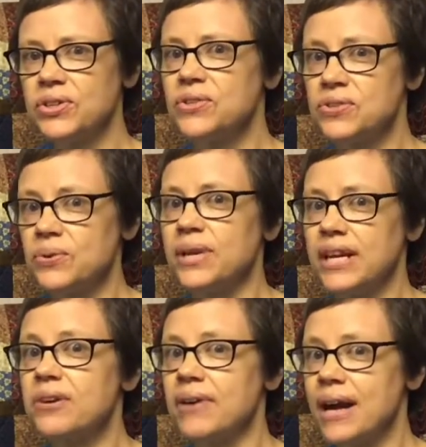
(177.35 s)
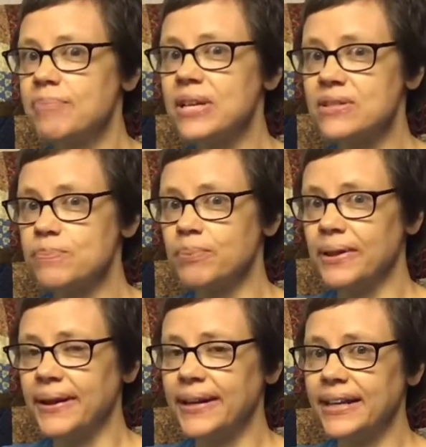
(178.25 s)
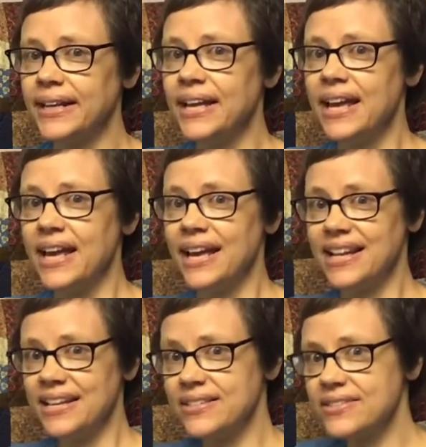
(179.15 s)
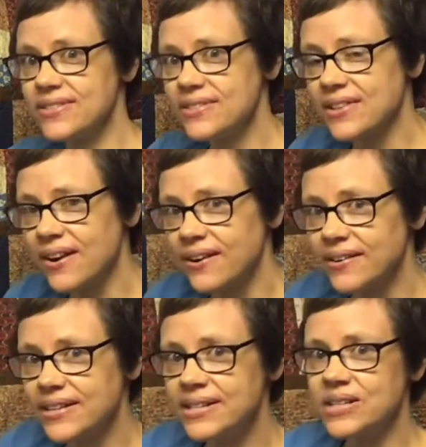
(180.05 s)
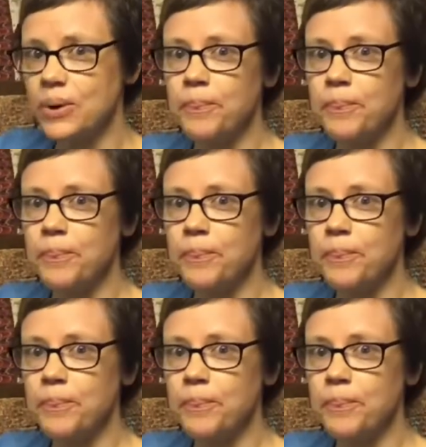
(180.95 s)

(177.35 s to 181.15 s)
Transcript: So he grabbed his blanket and he started to